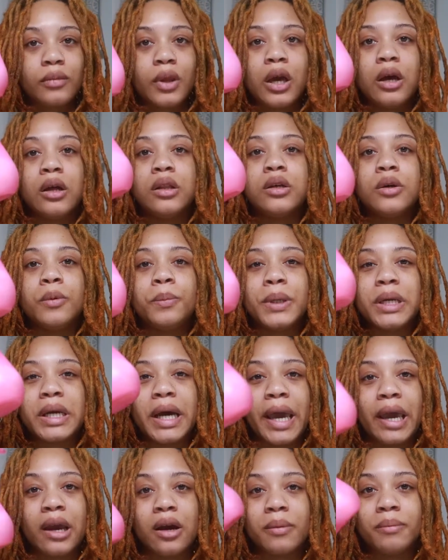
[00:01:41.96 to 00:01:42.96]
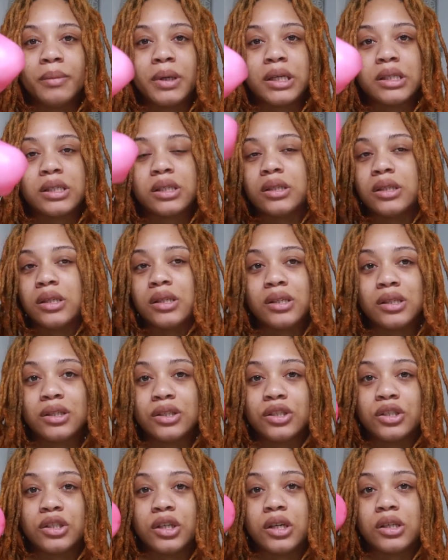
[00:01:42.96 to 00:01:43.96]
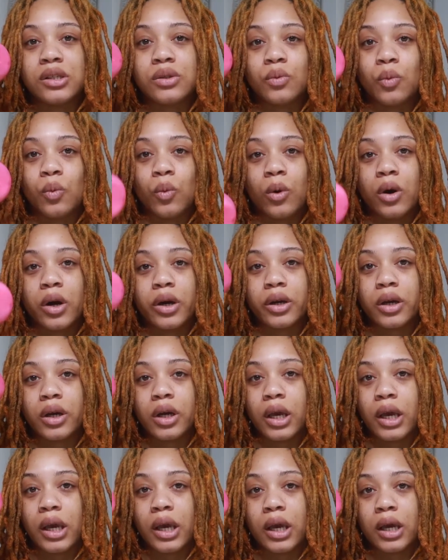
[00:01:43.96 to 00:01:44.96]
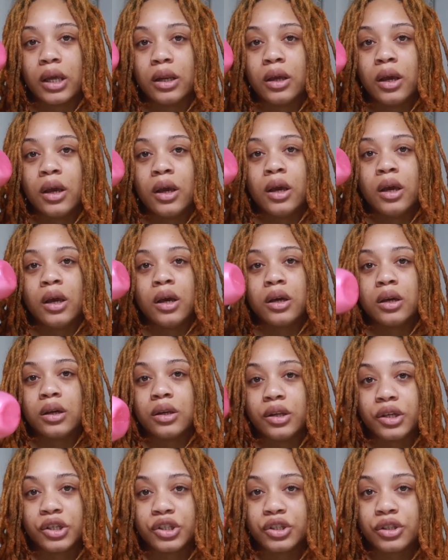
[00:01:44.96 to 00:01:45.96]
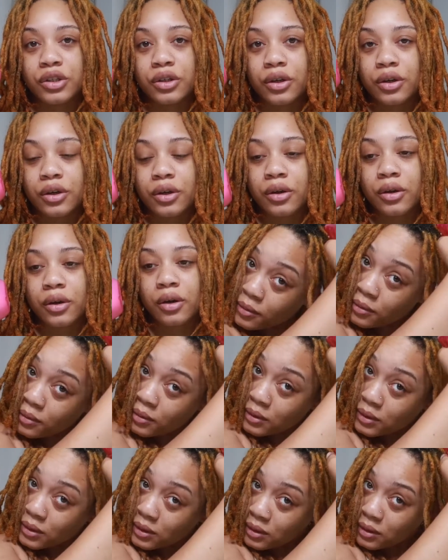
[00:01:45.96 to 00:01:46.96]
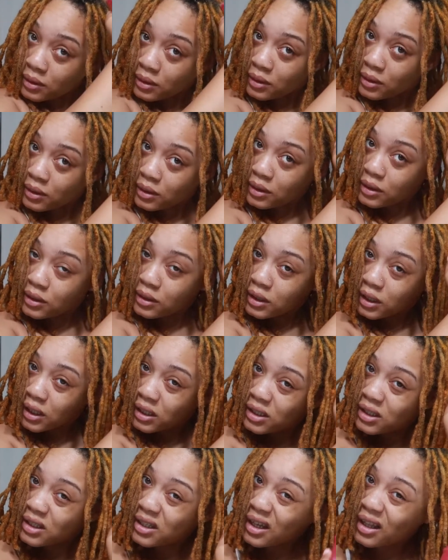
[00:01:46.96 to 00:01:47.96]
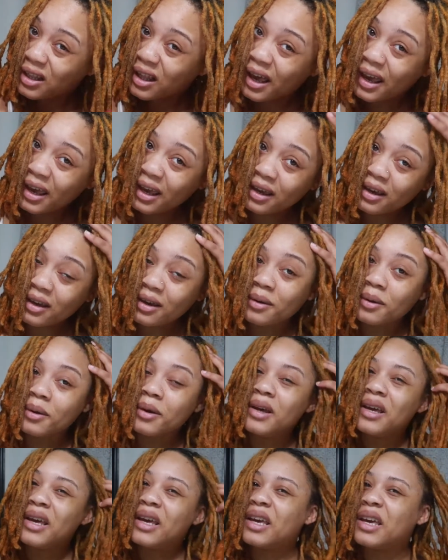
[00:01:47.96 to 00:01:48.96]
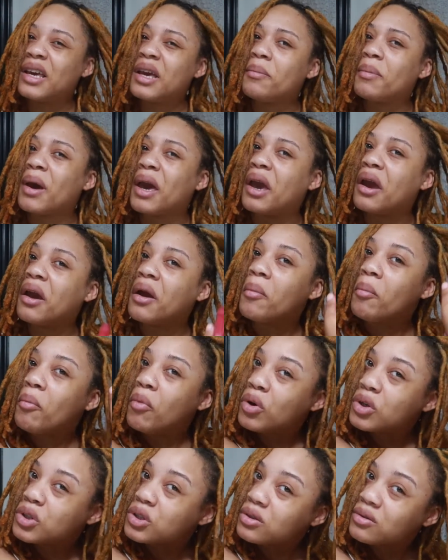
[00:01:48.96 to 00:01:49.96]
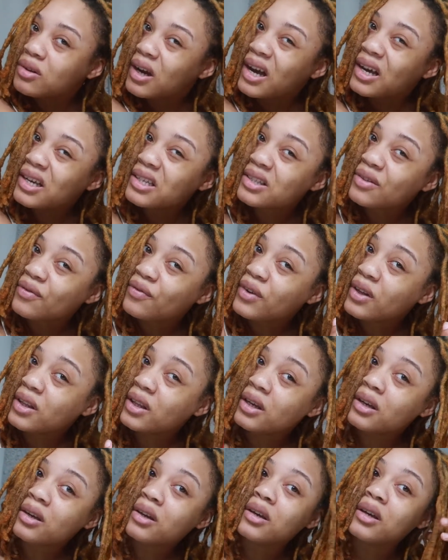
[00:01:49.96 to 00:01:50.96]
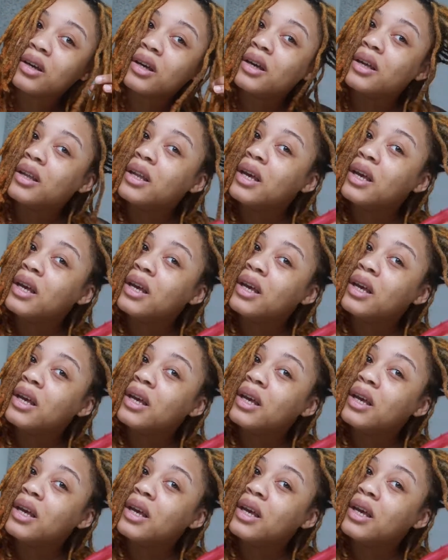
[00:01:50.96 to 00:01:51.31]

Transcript: a little bit of hair mist, and this is just water and conditioner, just to like keep my hair moisturized and feeling good.